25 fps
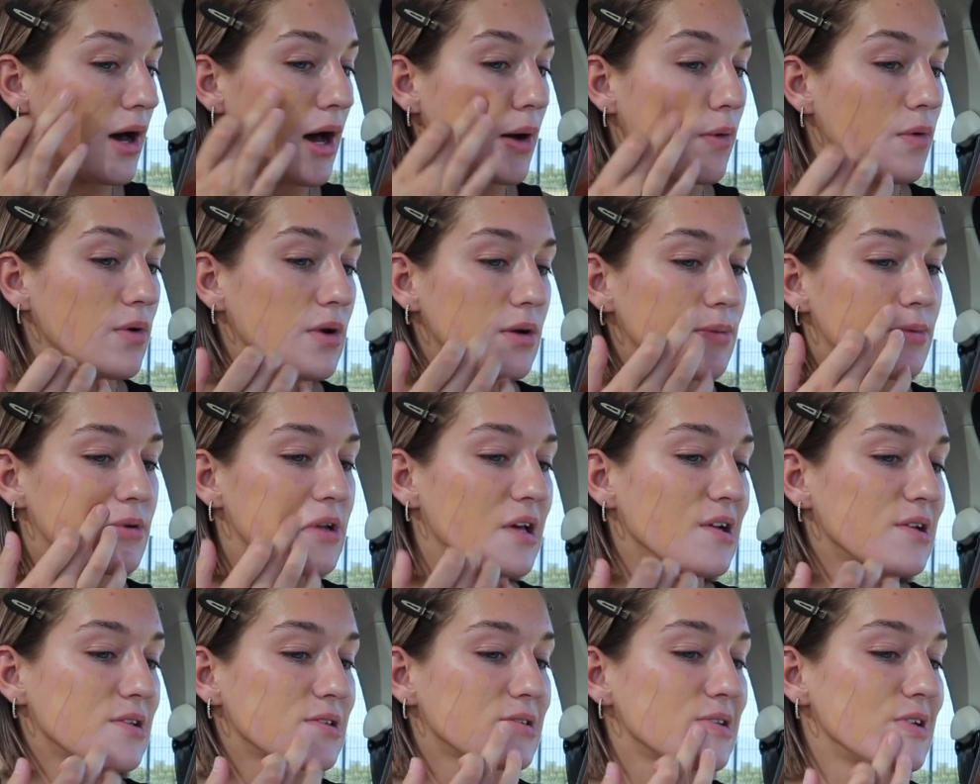I
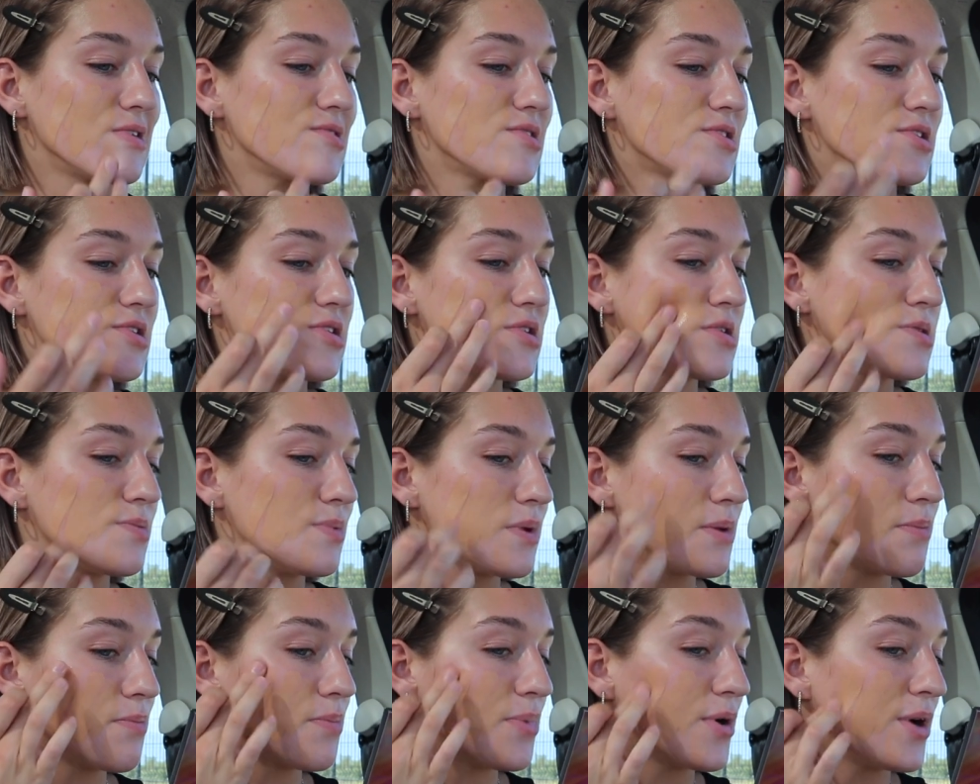wanted extensions
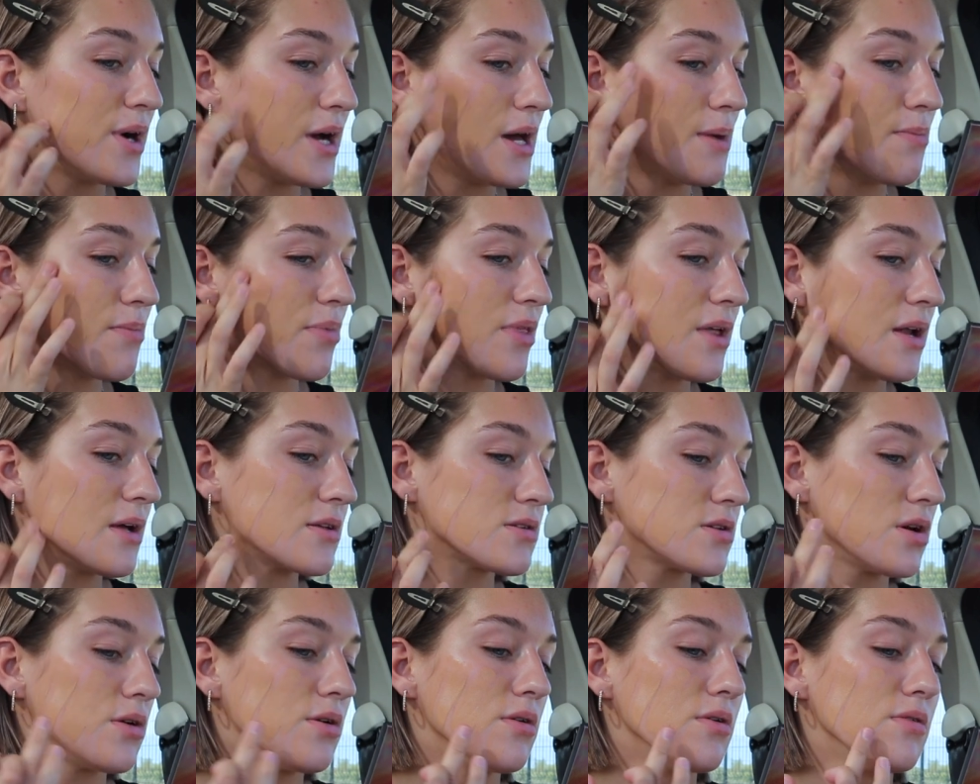being put in, but
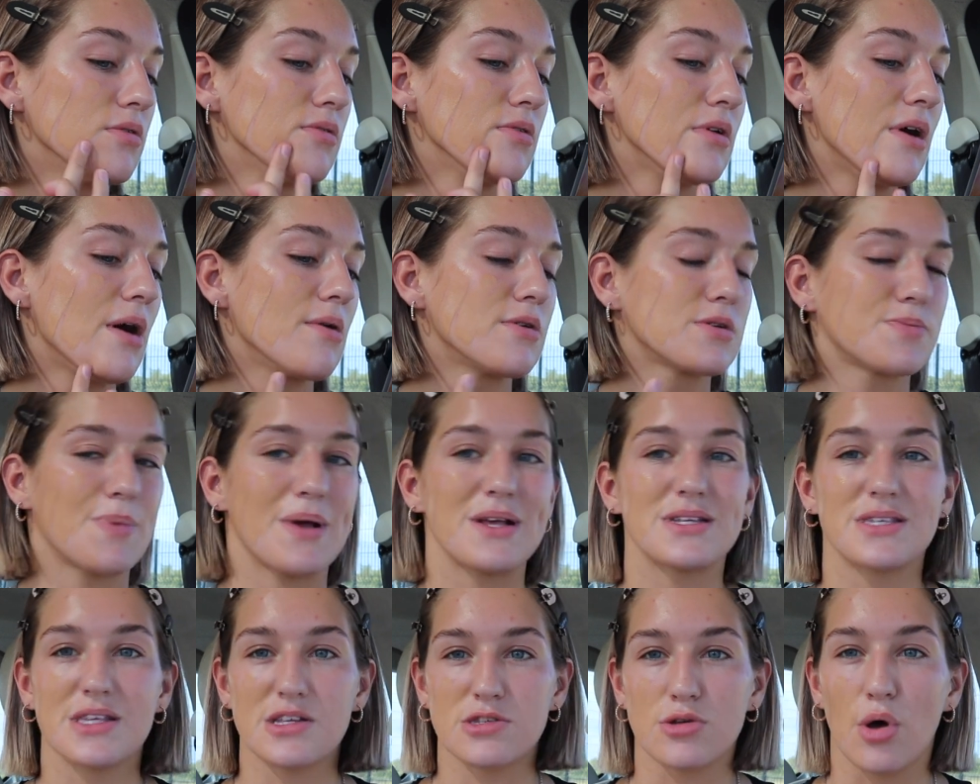then I was
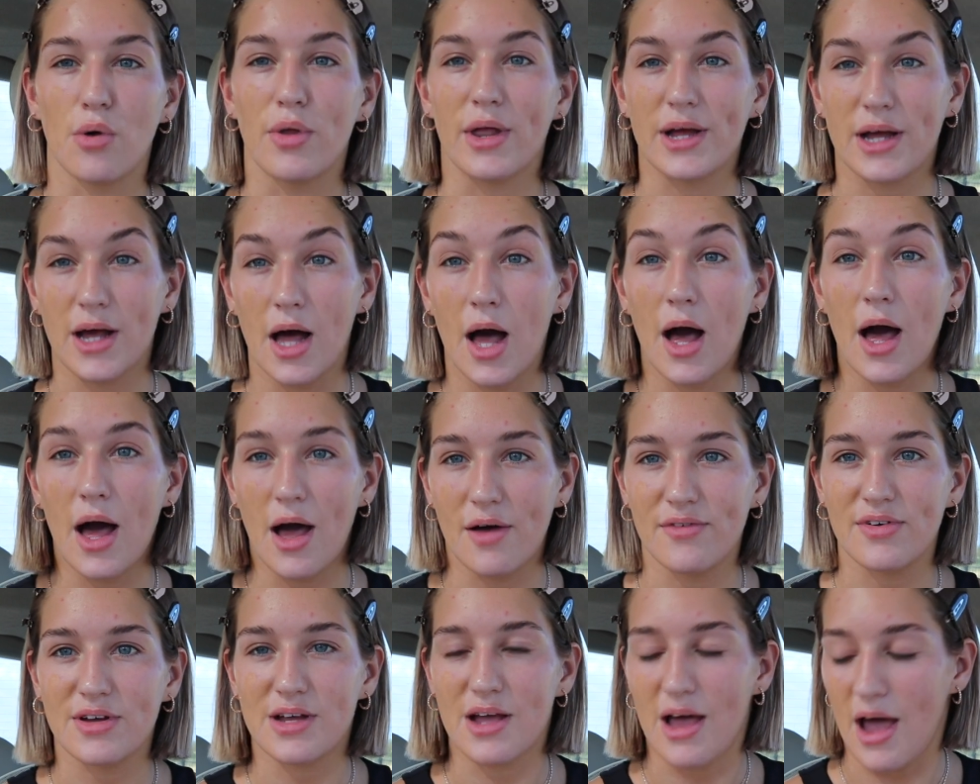basically told I
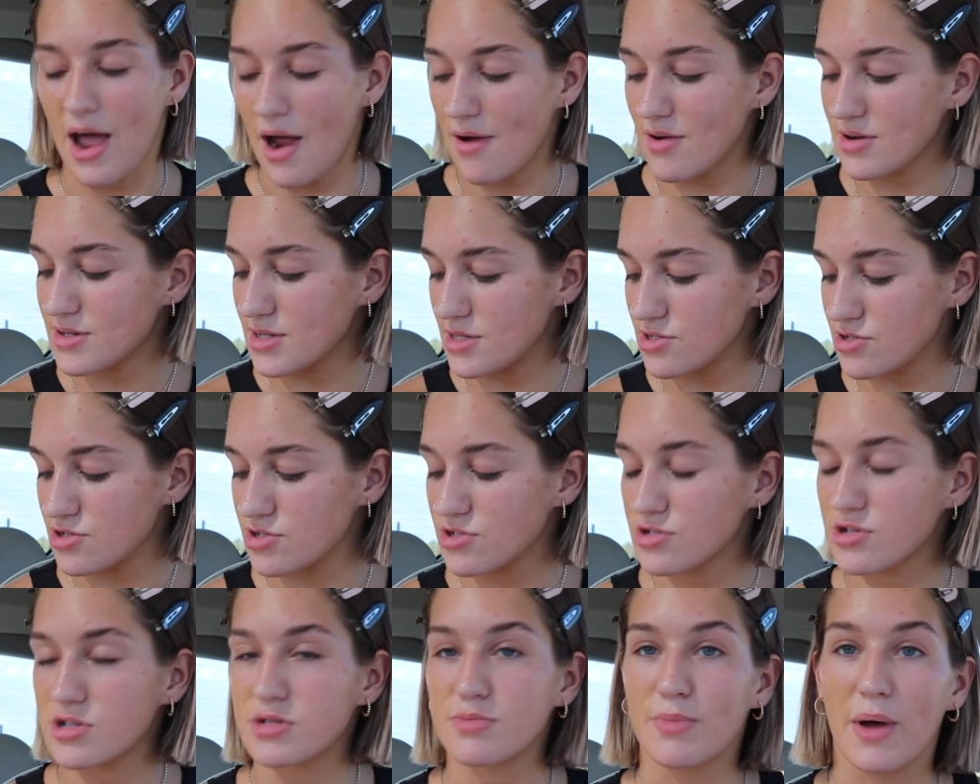can't have hair
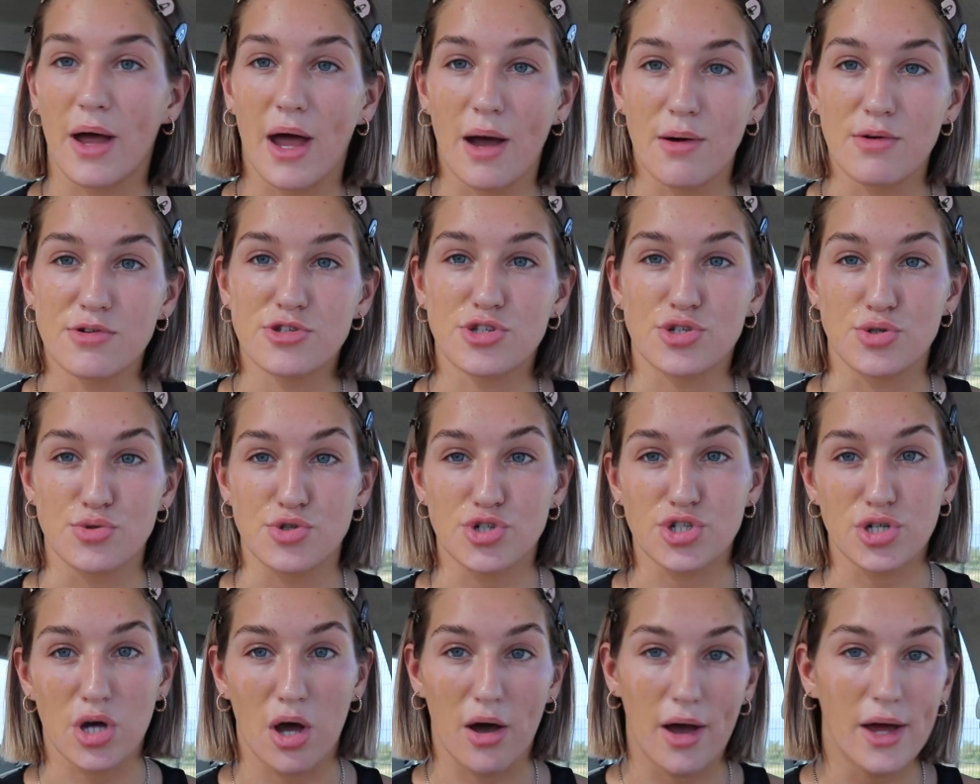extensions because my hair was
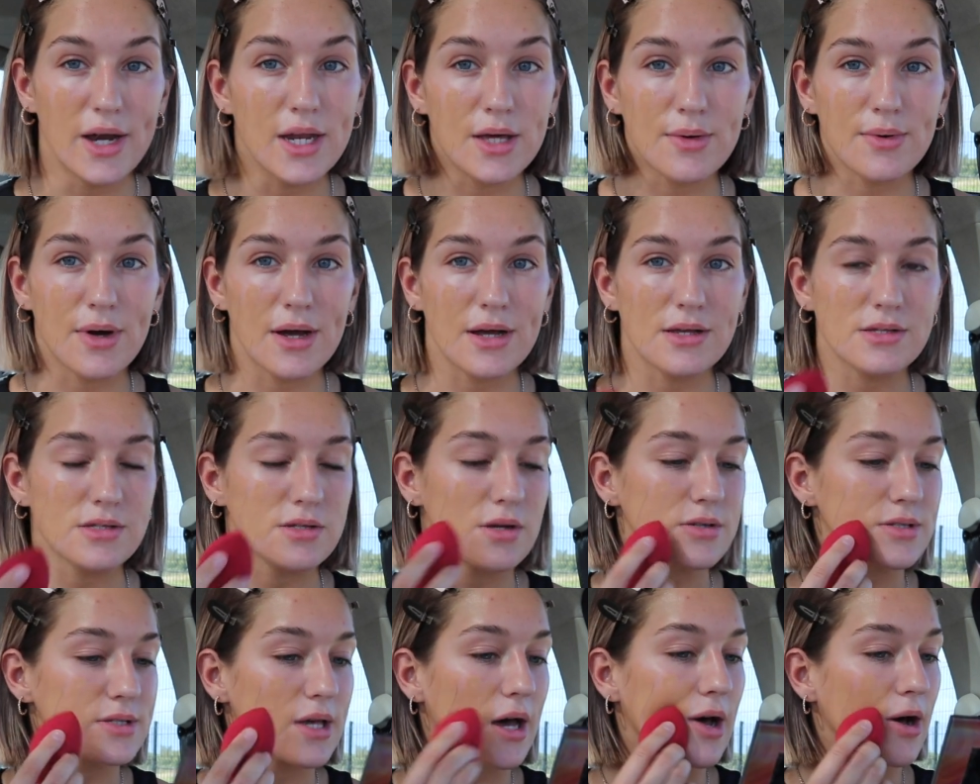too short anyway.
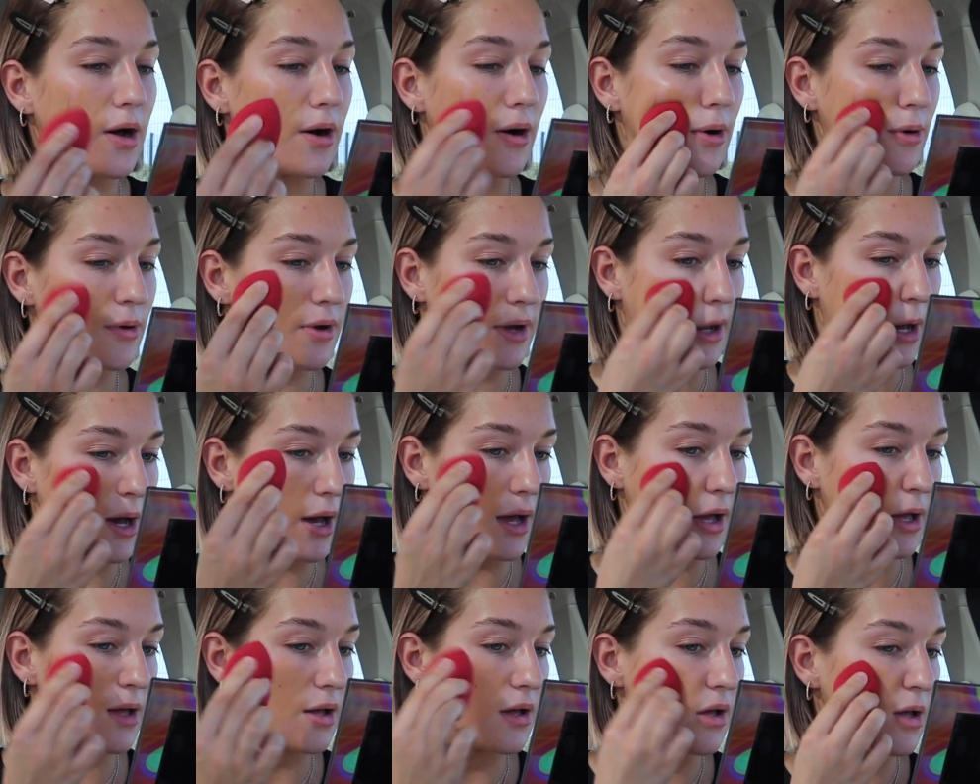So I was like, oh,
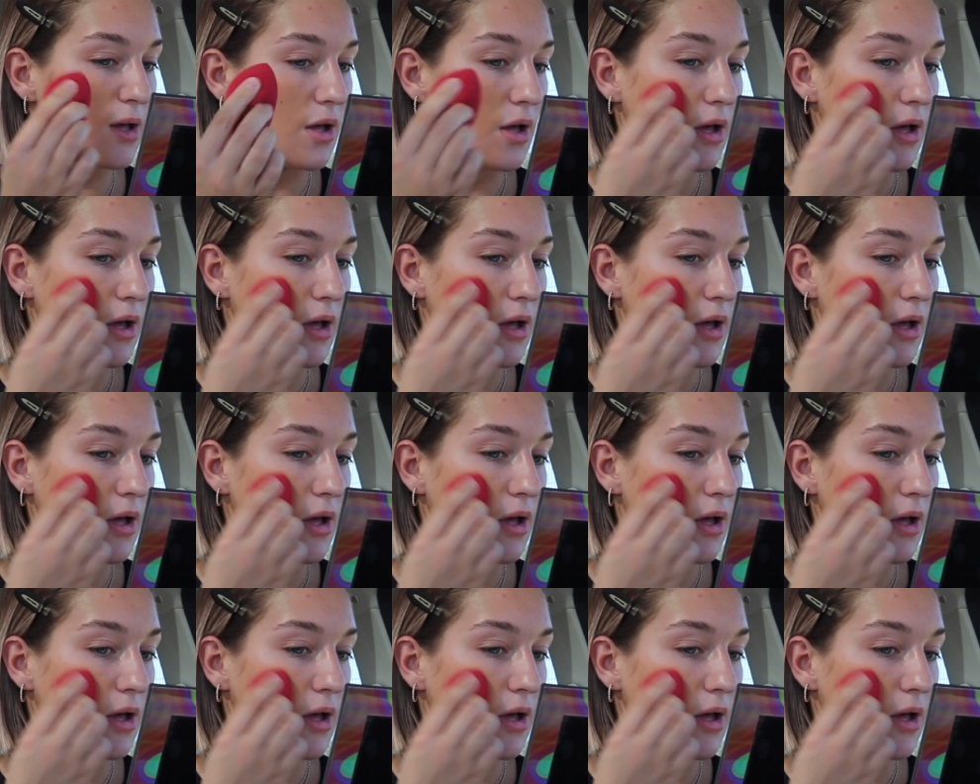okay.